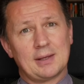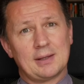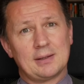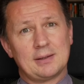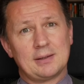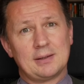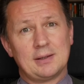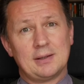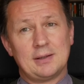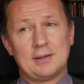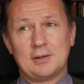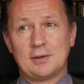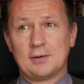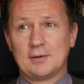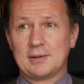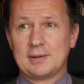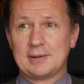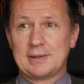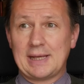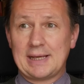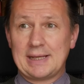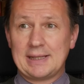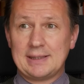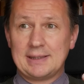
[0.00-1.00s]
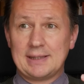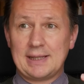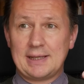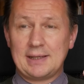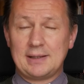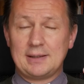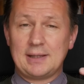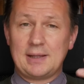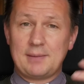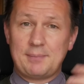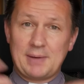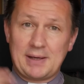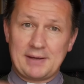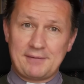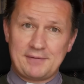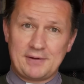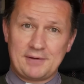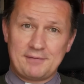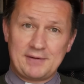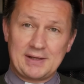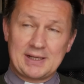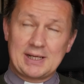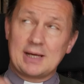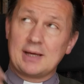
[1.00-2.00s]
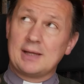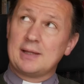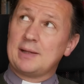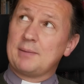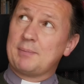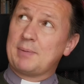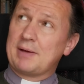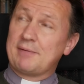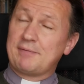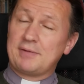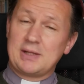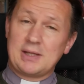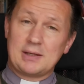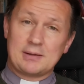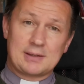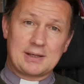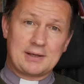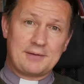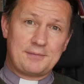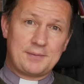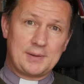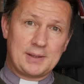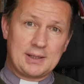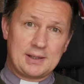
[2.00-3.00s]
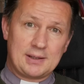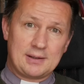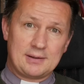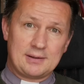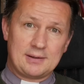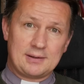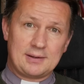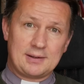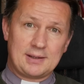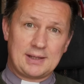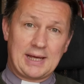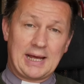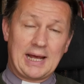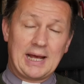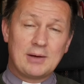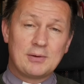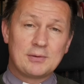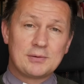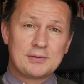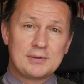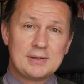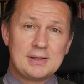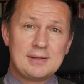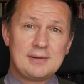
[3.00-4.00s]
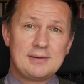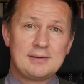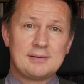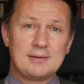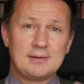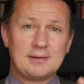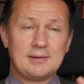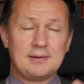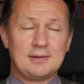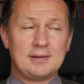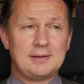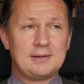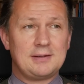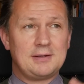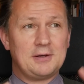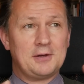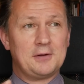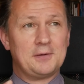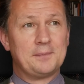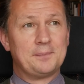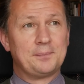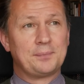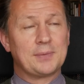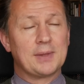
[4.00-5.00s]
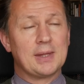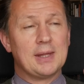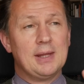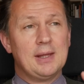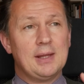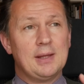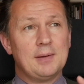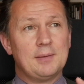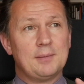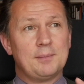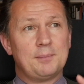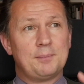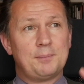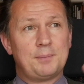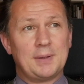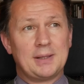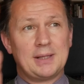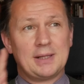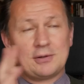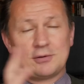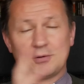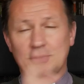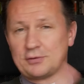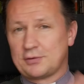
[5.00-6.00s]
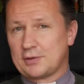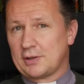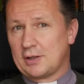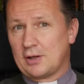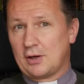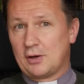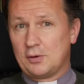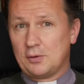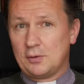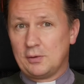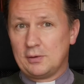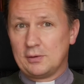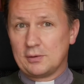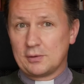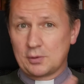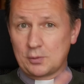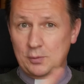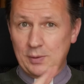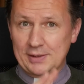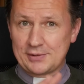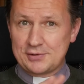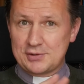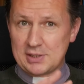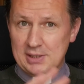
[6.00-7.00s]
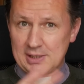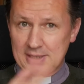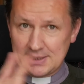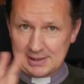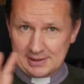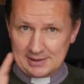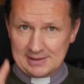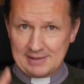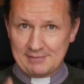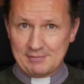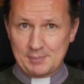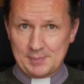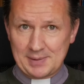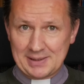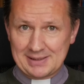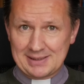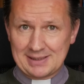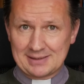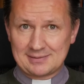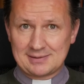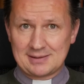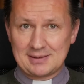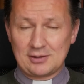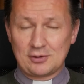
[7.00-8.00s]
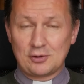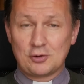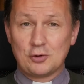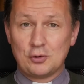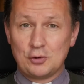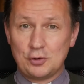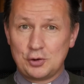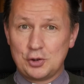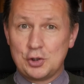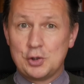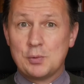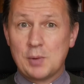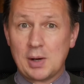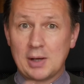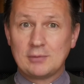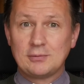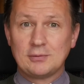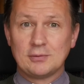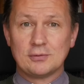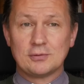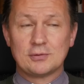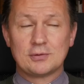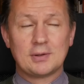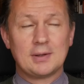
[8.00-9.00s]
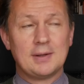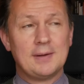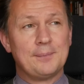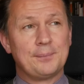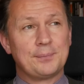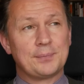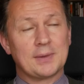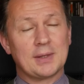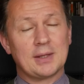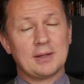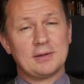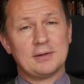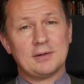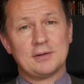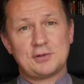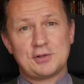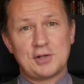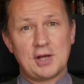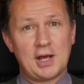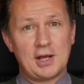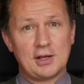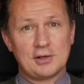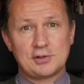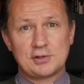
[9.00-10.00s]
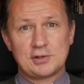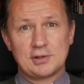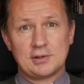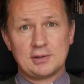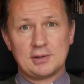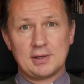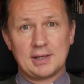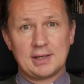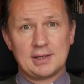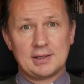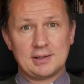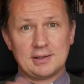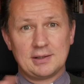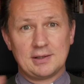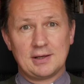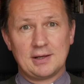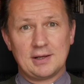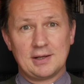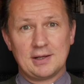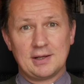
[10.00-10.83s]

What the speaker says: you know, they pay for the vicar, they pay for the upkeep for the houses, and you know, but there's also the whole question, and it's never been tested in court, who owns the church and